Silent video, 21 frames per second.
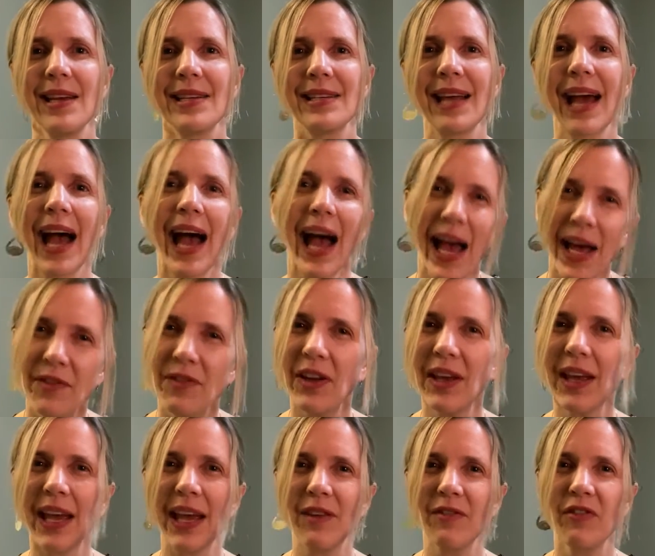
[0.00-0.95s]
to
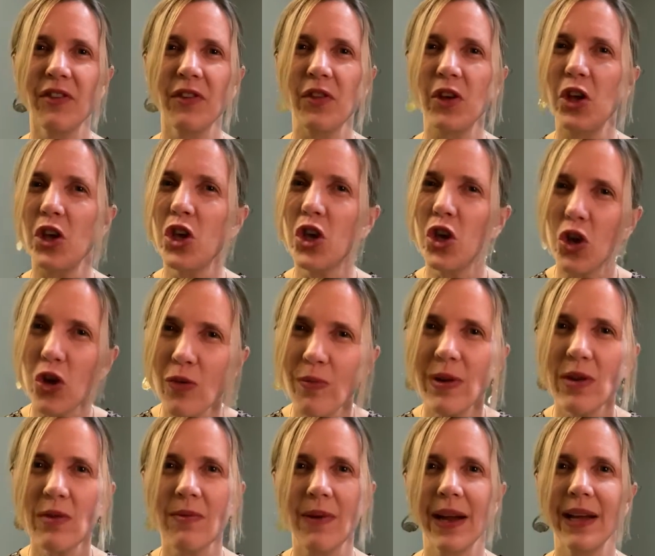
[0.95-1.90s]
advocate for the
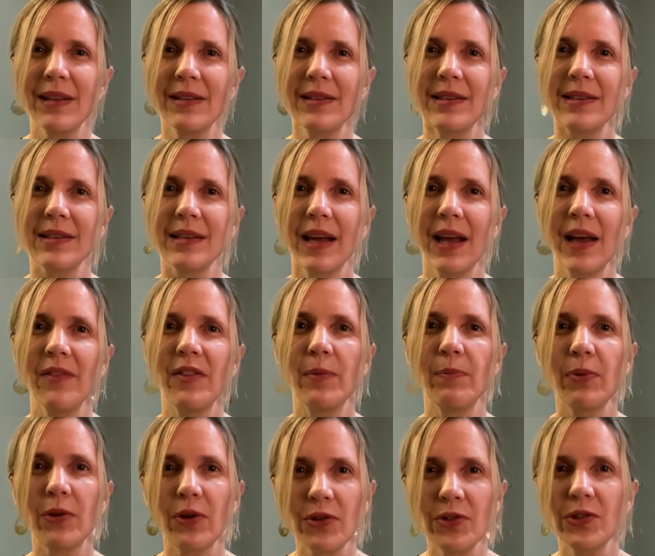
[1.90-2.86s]
human rights of the
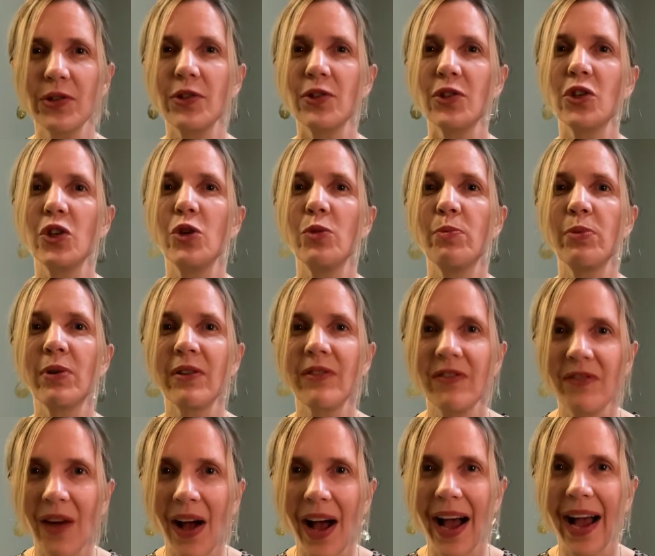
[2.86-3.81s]
persons who
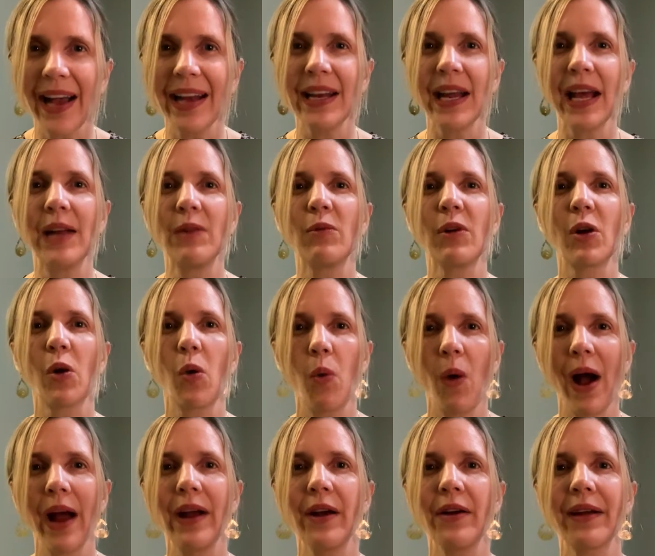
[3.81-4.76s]
provide and
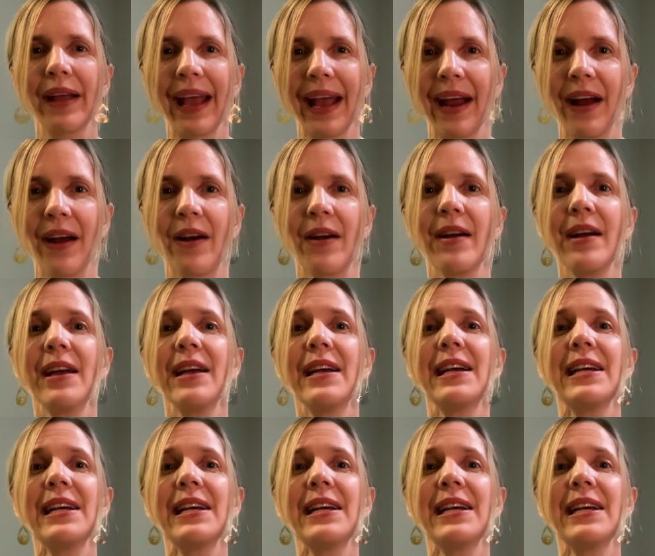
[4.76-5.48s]
require care